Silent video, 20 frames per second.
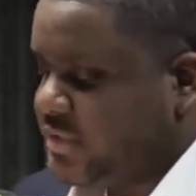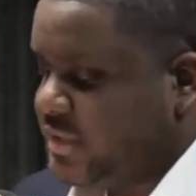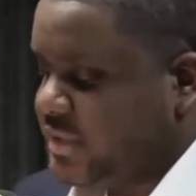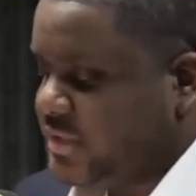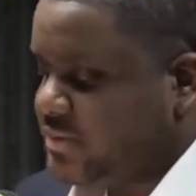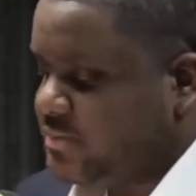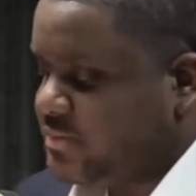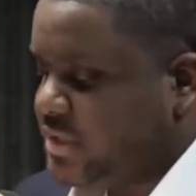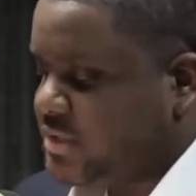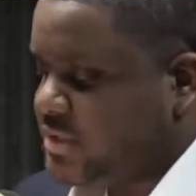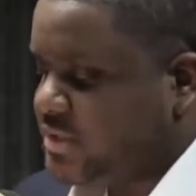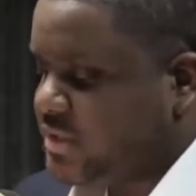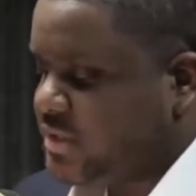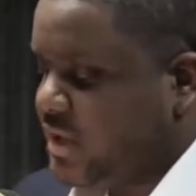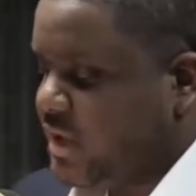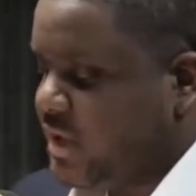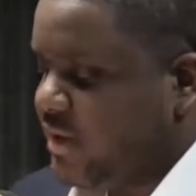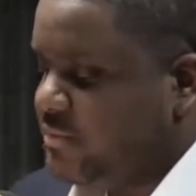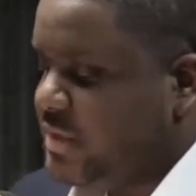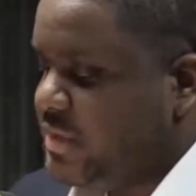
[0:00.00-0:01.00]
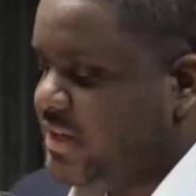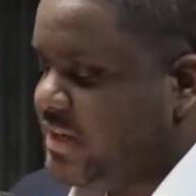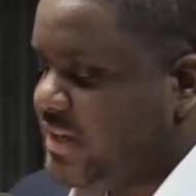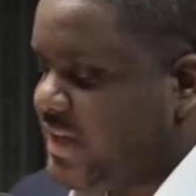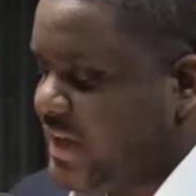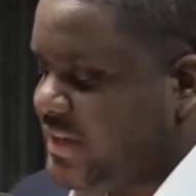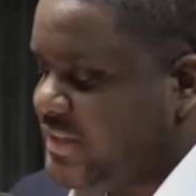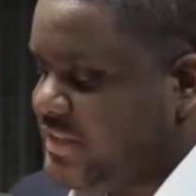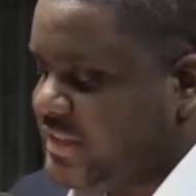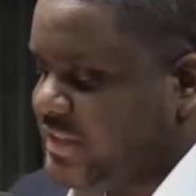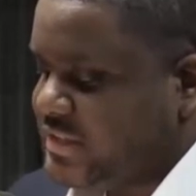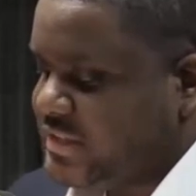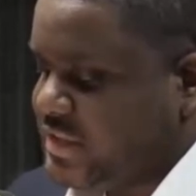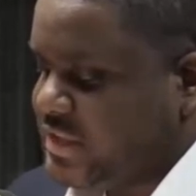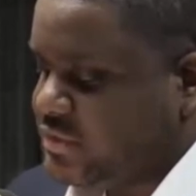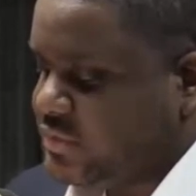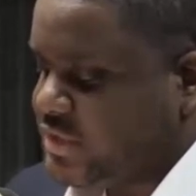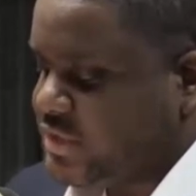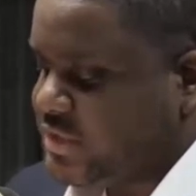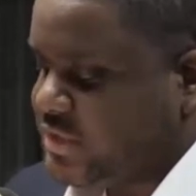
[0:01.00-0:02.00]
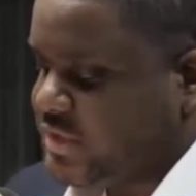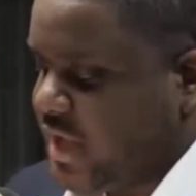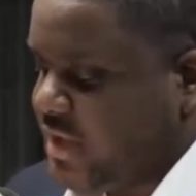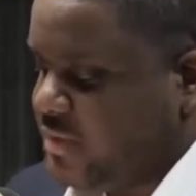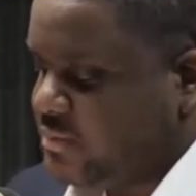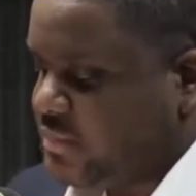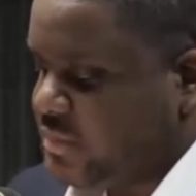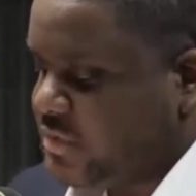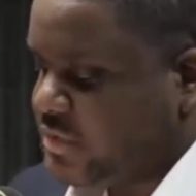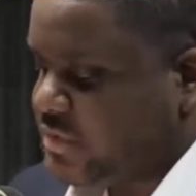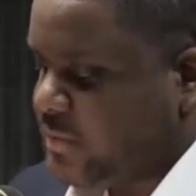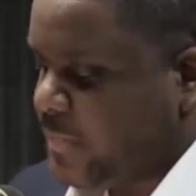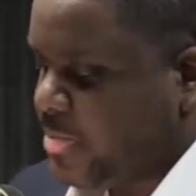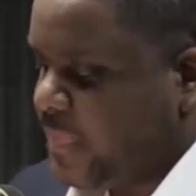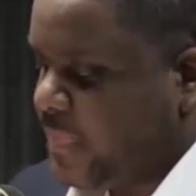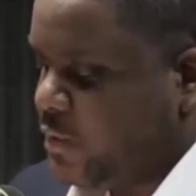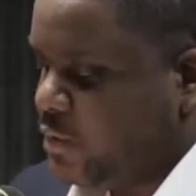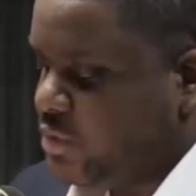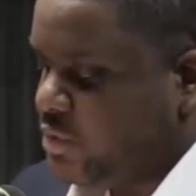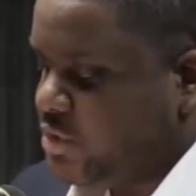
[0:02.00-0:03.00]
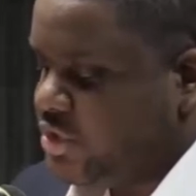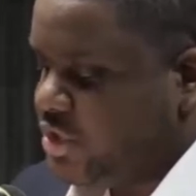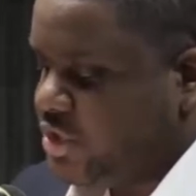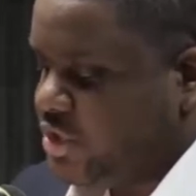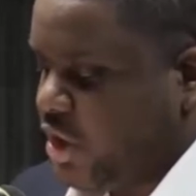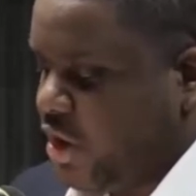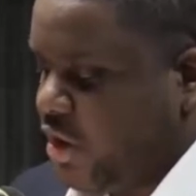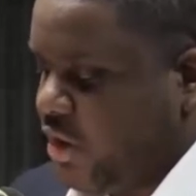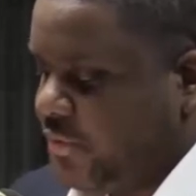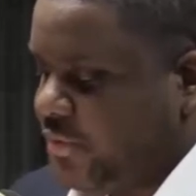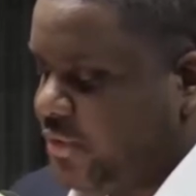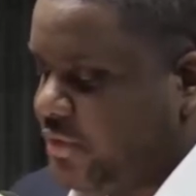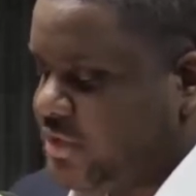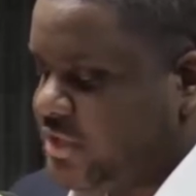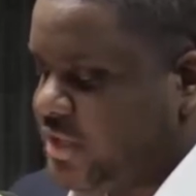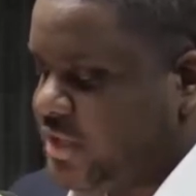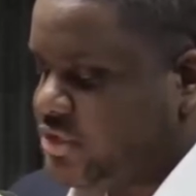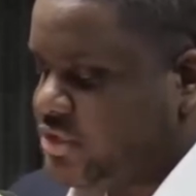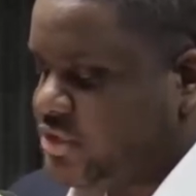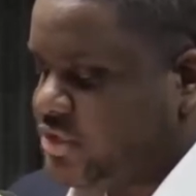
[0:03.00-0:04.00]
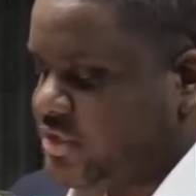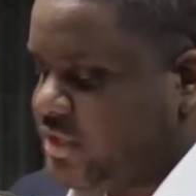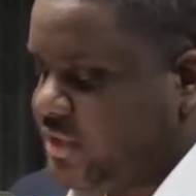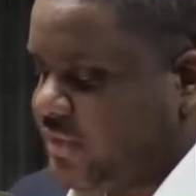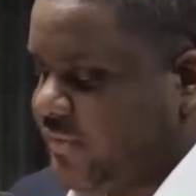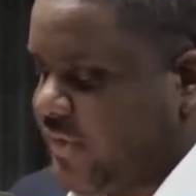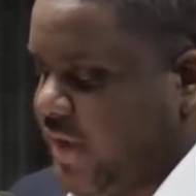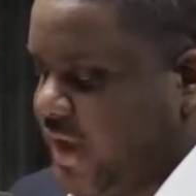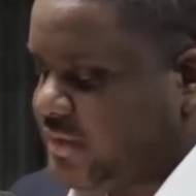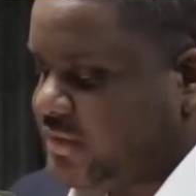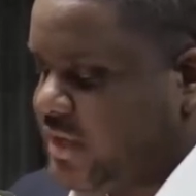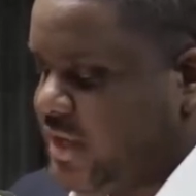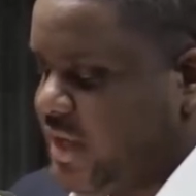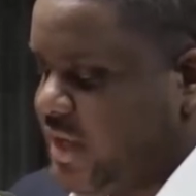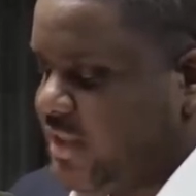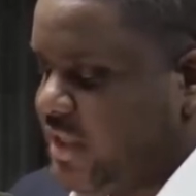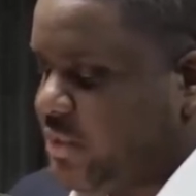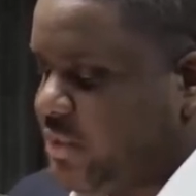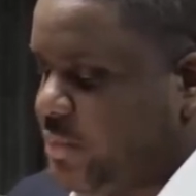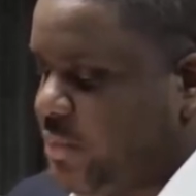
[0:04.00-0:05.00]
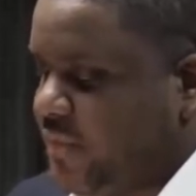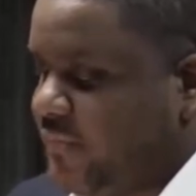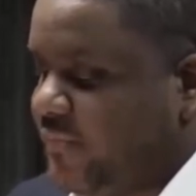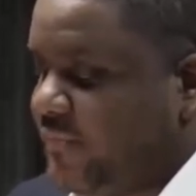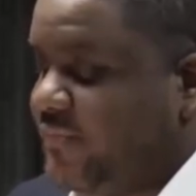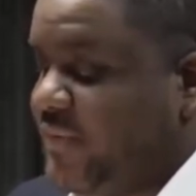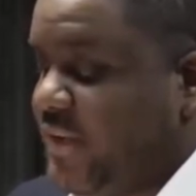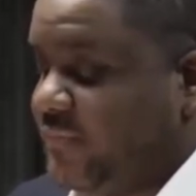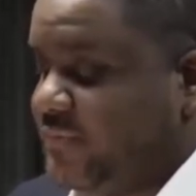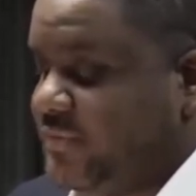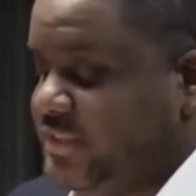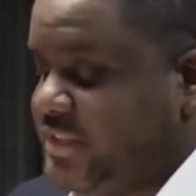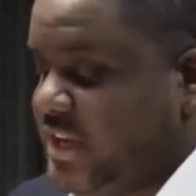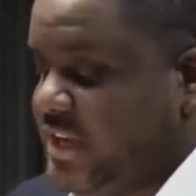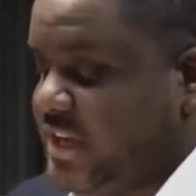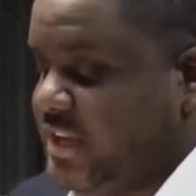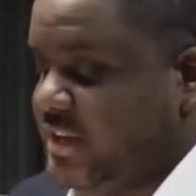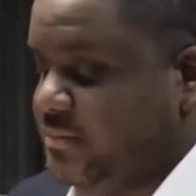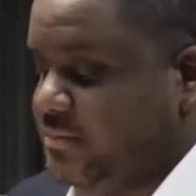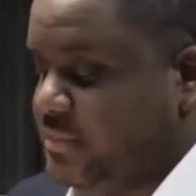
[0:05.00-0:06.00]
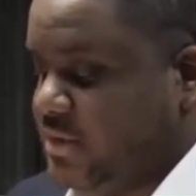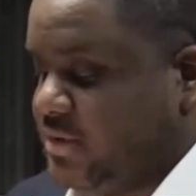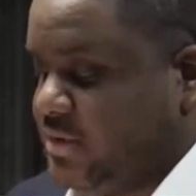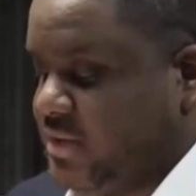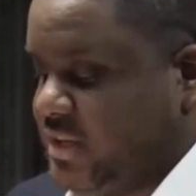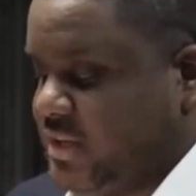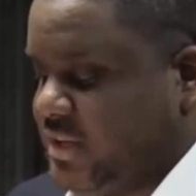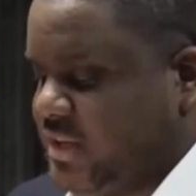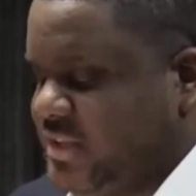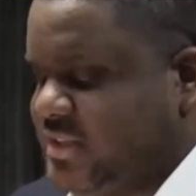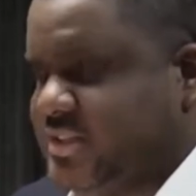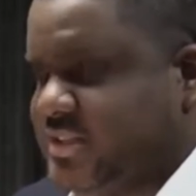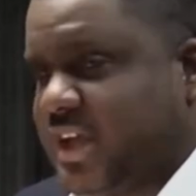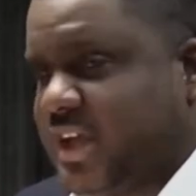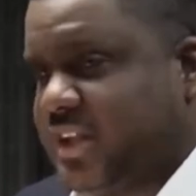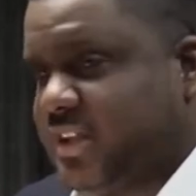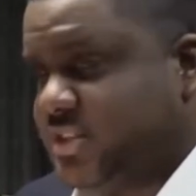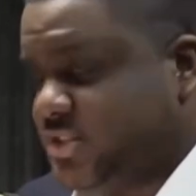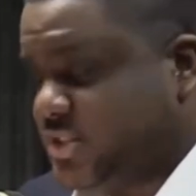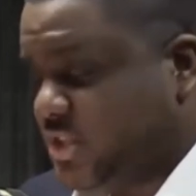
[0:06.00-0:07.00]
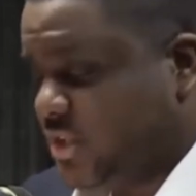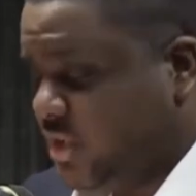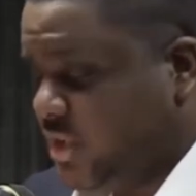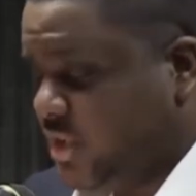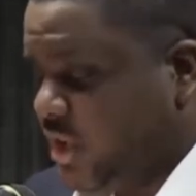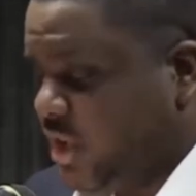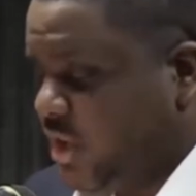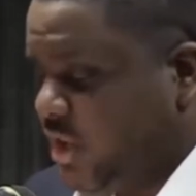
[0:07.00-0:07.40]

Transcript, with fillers: sentiments of many 19th century statements when she called their attention to the fact that there were 15 million intelligent,